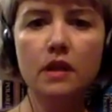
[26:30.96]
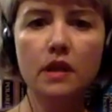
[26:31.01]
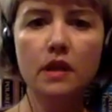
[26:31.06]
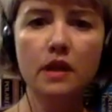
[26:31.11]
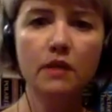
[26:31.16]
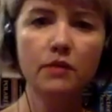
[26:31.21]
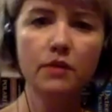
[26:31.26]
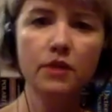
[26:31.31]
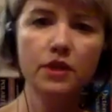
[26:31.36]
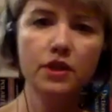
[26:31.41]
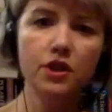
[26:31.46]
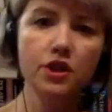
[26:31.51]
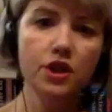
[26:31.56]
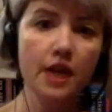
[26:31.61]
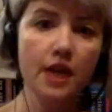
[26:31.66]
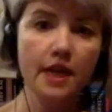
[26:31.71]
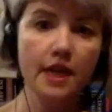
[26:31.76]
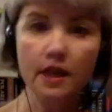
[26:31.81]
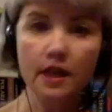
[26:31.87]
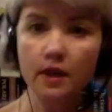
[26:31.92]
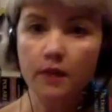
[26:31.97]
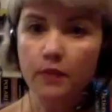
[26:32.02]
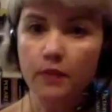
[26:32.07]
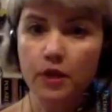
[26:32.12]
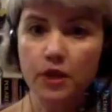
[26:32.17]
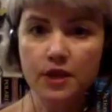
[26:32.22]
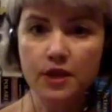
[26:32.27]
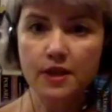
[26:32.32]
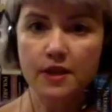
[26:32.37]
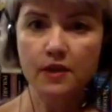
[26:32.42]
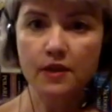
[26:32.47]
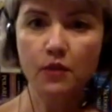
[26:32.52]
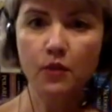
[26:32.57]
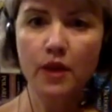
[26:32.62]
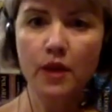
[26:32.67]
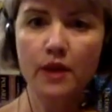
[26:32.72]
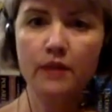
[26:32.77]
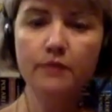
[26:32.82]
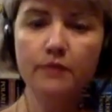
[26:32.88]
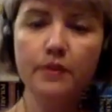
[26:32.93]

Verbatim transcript: it was shaking the bushes as it went.